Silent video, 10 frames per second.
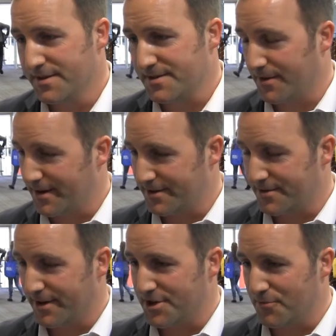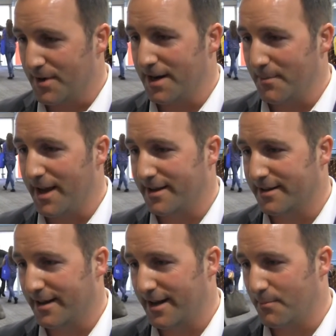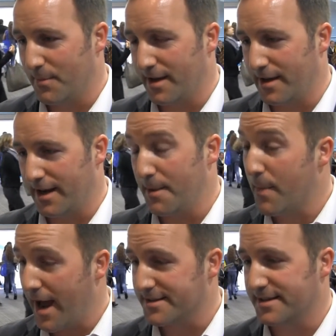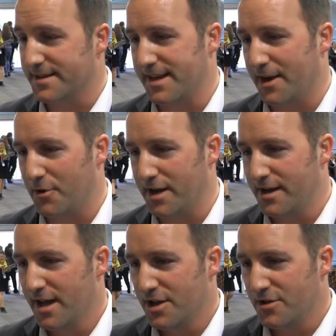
So to actually really make an impact in this area,